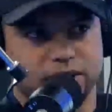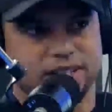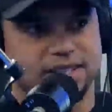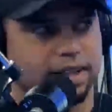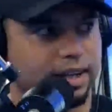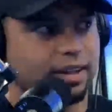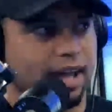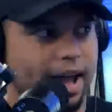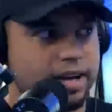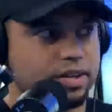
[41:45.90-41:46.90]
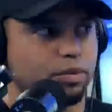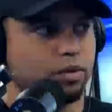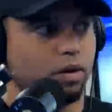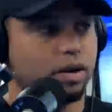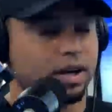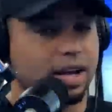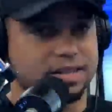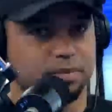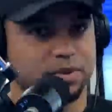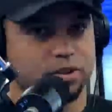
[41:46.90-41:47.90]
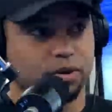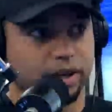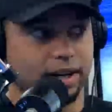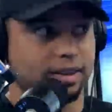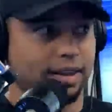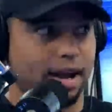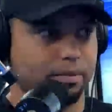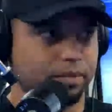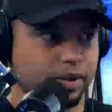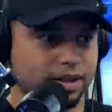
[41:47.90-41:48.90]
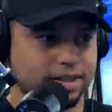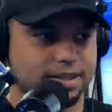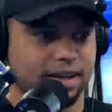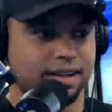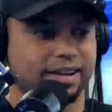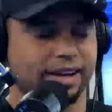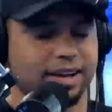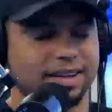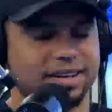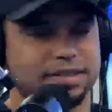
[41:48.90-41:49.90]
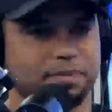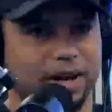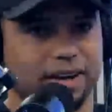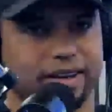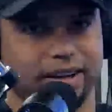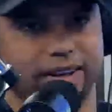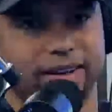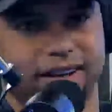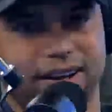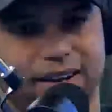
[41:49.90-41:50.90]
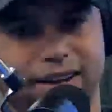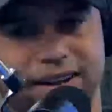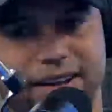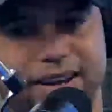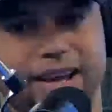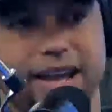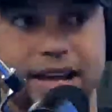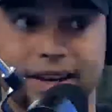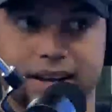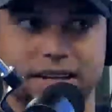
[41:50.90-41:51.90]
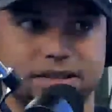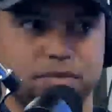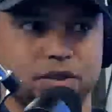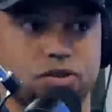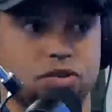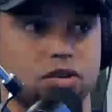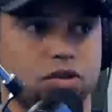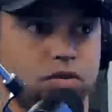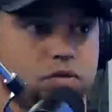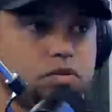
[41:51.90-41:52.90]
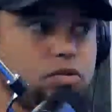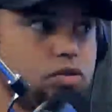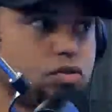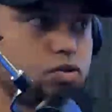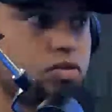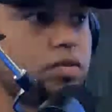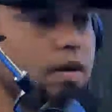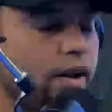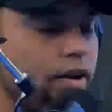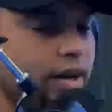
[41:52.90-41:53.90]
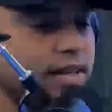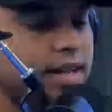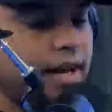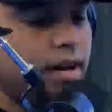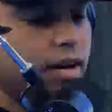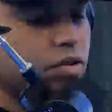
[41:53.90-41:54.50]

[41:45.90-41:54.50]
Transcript: was just that interaction with all the customers during that time. You understand? It created a spark in the customers. You understand? And